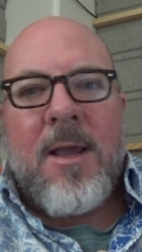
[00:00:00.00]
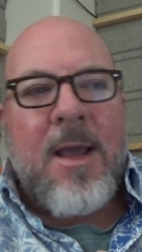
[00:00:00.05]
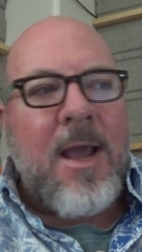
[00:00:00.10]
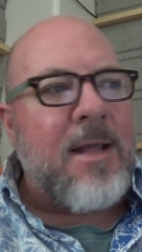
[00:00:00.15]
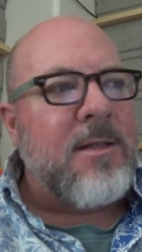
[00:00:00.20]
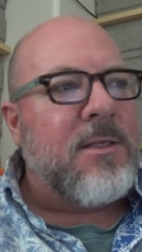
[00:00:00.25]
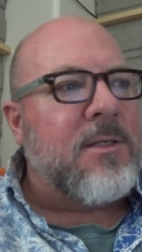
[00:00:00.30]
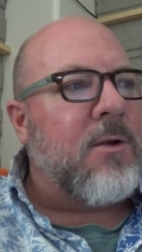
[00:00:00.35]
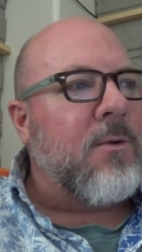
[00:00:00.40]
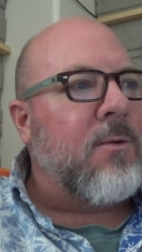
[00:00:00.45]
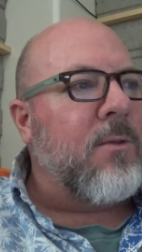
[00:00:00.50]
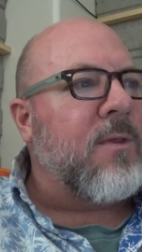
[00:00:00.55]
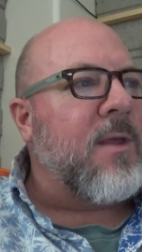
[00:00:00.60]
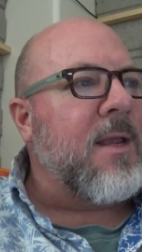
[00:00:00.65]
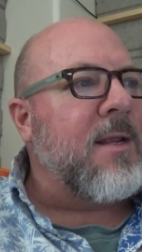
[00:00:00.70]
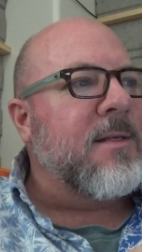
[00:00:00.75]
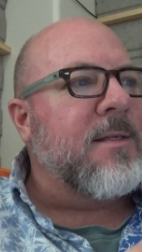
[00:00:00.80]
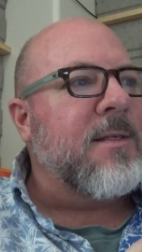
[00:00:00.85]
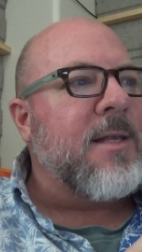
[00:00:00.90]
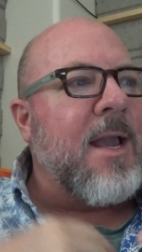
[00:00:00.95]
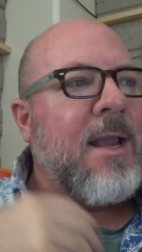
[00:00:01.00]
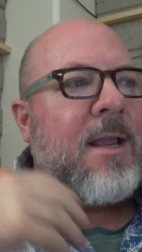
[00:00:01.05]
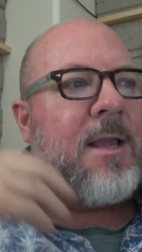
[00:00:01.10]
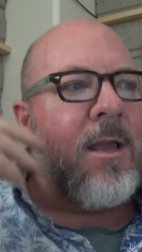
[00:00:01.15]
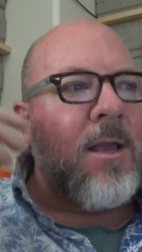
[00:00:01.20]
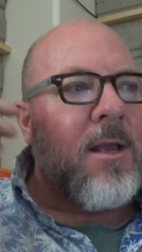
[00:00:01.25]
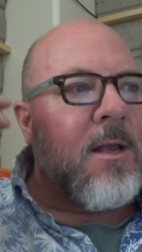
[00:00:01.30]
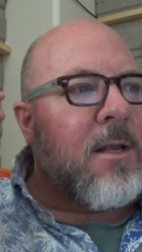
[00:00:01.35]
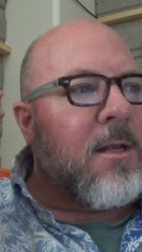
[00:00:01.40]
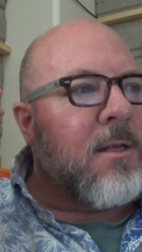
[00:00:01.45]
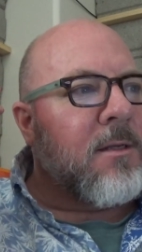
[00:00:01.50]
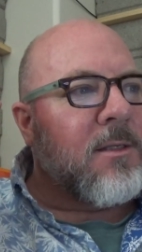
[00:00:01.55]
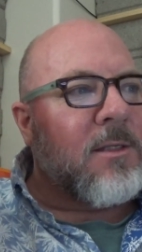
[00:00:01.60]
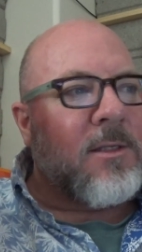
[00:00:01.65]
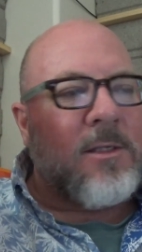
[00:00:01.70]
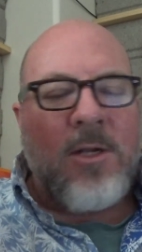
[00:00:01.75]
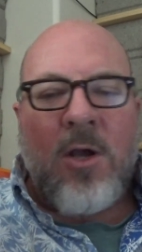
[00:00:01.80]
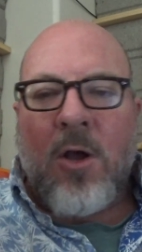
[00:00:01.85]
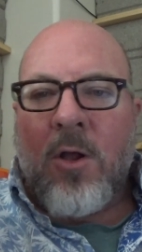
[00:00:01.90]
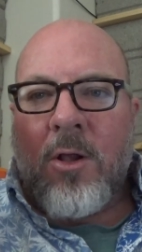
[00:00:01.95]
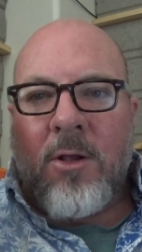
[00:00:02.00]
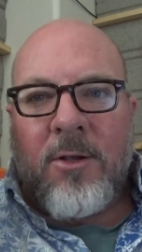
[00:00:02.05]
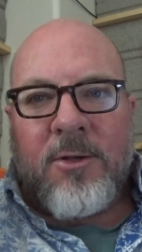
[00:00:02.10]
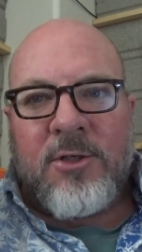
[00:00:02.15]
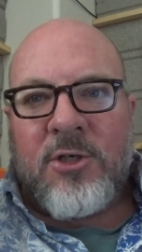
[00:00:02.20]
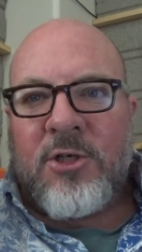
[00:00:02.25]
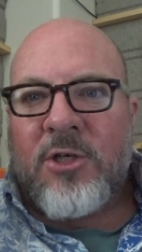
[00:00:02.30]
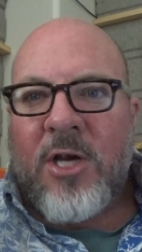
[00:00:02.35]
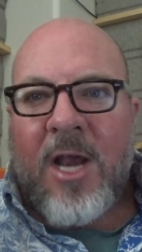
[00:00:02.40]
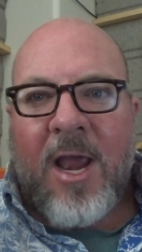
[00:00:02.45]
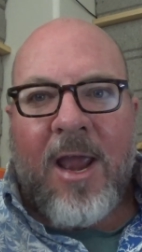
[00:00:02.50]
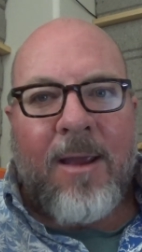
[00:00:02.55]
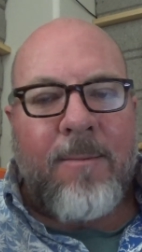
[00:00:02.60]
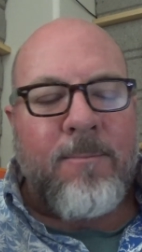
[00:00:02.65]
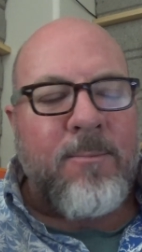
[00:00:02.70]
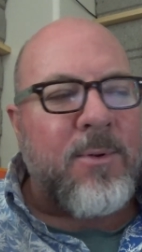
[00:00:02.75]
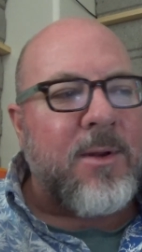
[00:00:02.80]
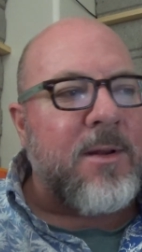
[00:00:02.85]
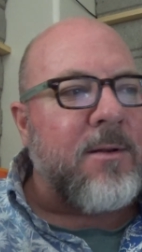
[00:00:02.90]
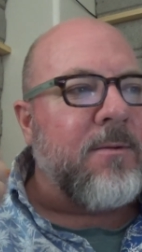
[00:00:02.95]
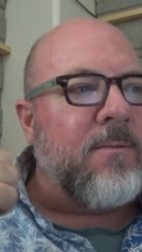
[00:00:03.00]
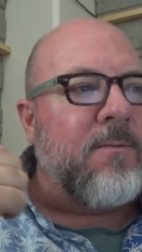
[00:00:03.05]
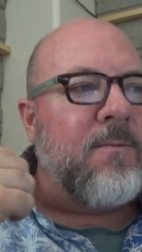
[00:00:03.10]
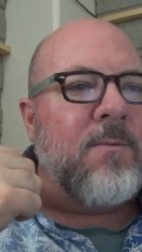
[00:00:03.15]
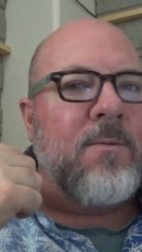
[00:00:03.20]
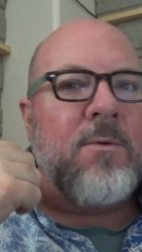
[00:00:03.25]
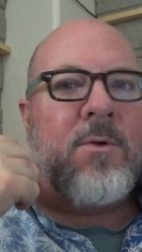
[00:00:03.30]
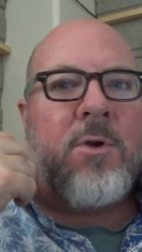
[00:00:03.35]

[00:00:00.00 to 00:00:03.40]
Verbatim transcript: And so things like skull shape and